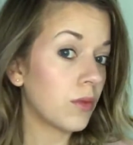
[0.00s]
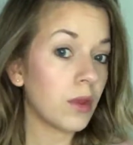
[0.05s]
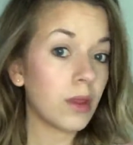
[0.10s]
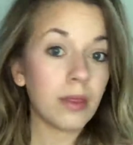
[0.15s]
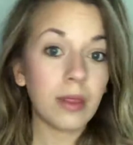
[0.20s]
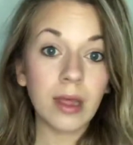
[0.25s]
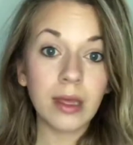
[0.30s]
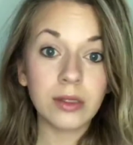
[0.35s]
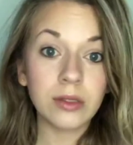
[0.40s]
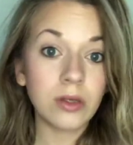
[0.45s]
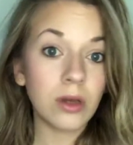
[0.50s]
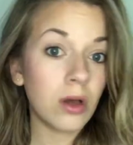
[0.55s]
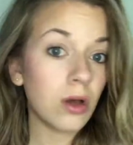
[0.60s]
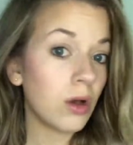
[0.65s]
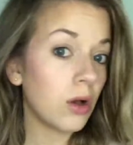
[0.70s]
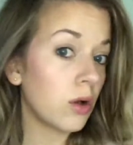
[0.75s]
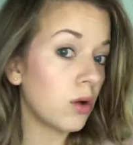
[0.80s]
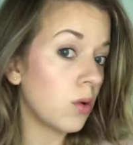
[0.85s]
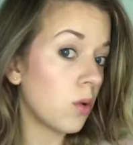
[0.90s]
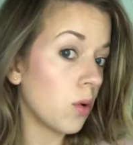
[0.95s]
And that is
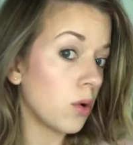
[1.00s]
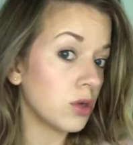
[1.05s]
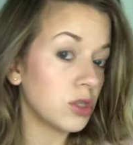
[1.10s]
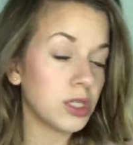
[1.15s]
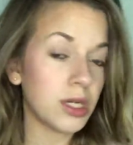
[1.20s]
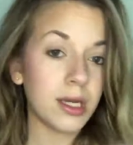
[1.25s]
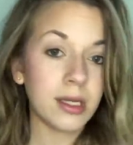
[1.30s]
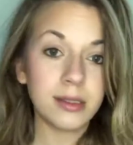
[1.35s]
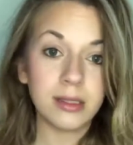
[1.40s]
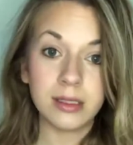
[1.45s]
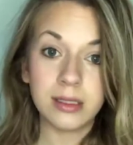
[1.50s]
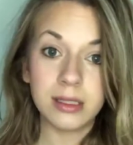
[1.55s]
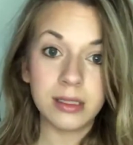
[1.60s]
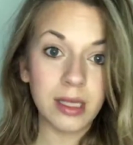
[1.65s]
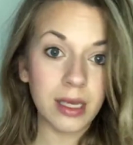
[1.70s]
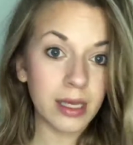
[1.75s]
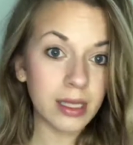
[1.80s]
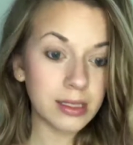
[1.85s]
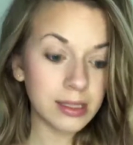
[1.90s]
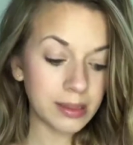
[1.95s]
gorgeous. This is
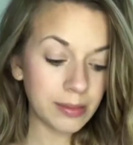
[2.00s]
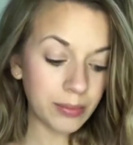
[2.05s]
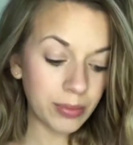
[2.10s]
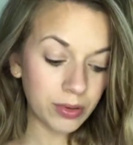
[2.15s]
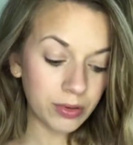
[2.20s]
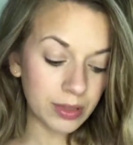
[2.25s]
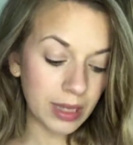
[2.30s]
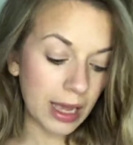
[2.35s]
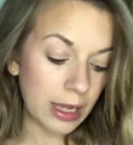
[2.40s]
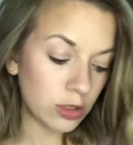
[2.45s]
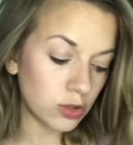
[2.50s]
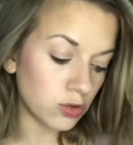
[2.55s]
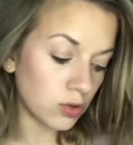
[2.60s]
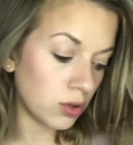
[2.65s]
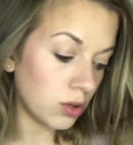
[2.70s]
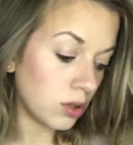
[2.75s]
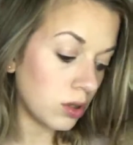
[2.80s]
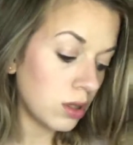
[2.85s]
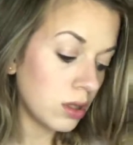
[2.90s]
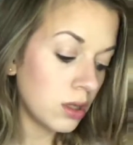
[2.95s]
like a simple,
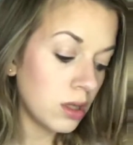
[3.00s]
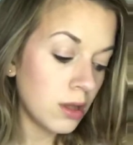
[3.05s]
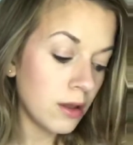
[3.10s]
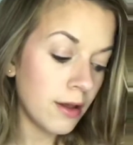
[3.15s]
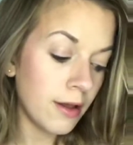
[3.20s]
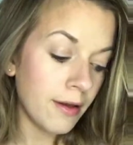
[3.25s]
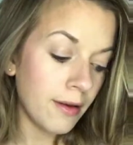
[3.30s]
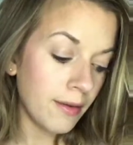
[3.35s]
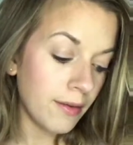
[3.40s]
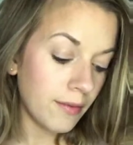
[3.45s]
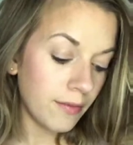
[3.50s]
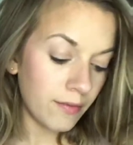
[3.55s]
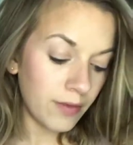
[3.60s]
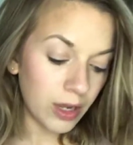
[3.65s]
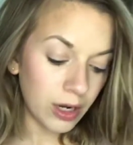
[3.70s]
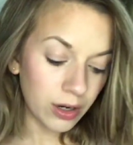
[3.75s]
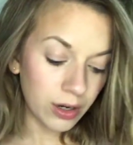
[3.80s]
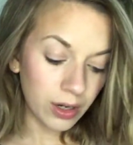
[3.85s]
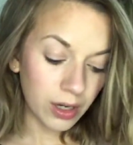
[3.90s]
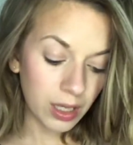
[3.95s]
natural,
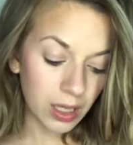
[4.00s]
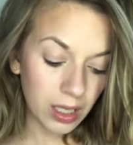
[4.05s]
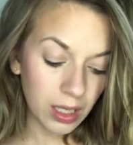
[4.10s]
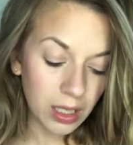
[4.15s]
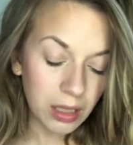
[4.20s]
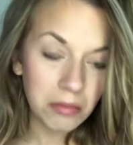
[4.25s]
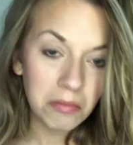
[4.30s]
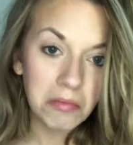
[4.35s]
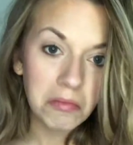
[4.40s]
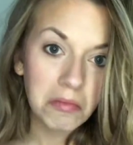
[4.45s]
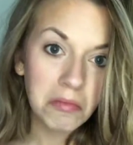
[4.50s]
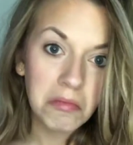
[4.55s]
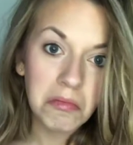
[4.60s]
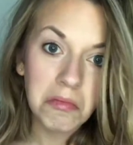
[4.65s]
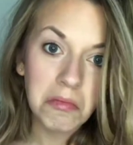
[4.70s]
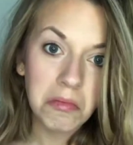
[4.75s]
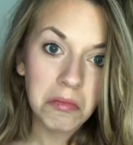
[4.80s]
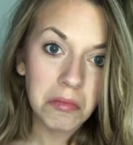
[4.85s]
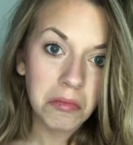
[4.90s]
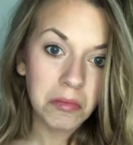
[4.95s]
very
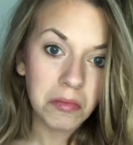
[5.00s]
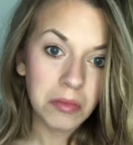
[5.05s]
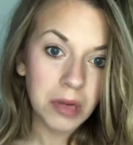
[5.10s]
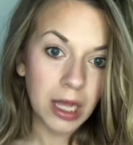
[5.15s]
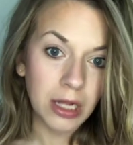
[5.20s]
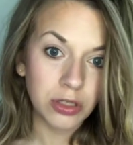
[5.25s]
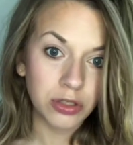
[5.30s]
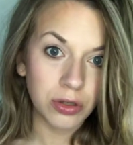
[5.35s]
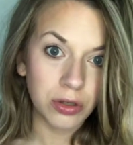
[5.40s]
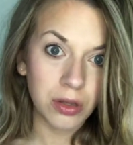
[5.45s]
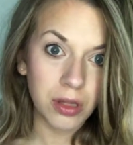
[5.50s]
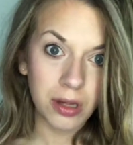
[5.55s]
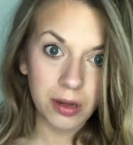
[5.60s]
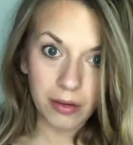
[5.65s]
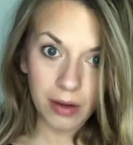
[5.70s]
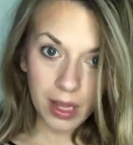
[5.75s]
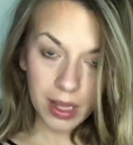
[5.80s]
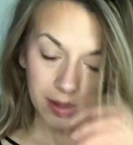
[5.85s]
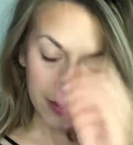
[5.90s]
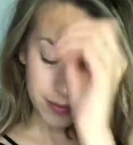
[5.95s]
natural look,
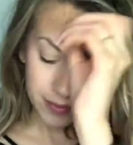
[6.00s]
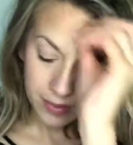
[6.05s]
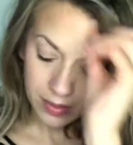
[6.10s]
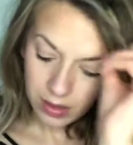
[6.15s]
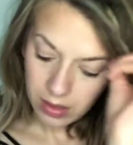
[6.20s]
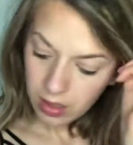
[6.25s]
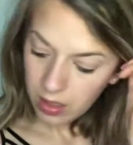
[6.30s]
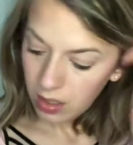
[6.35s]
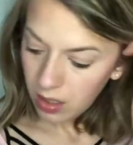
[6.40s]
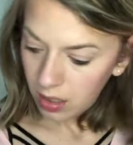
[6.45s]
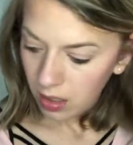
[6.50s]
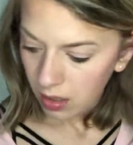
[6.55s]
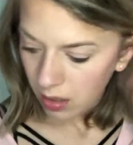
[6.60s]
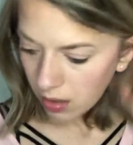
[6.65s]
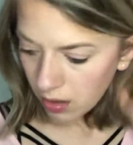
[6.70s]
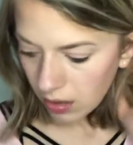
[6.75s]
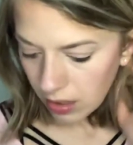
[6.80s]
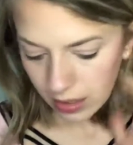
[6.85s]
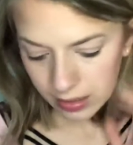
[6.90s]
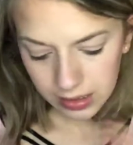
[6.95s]
right?
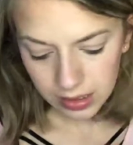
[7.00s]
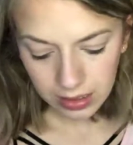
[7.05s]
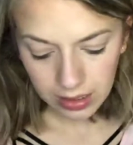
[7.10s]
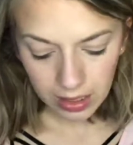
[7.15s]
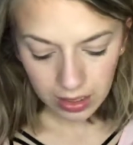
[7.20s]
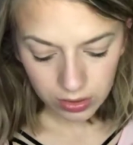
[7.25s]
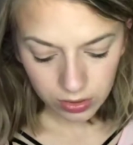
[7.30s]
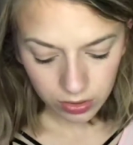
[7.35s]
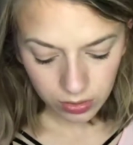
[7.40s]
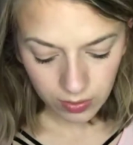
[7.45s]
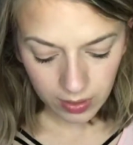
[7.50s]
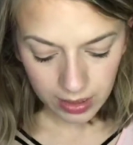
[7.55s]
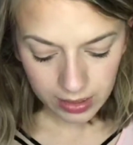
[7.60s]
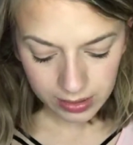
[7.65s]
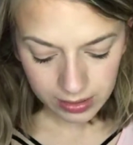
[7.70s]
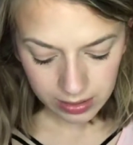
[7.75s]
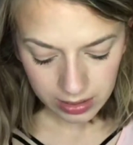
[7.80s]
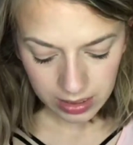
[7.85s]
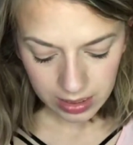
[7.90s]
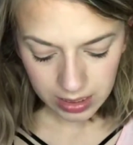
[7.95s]
I said natural
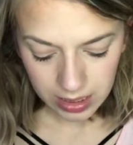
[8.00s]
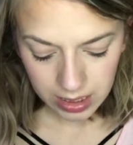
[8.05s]
twice.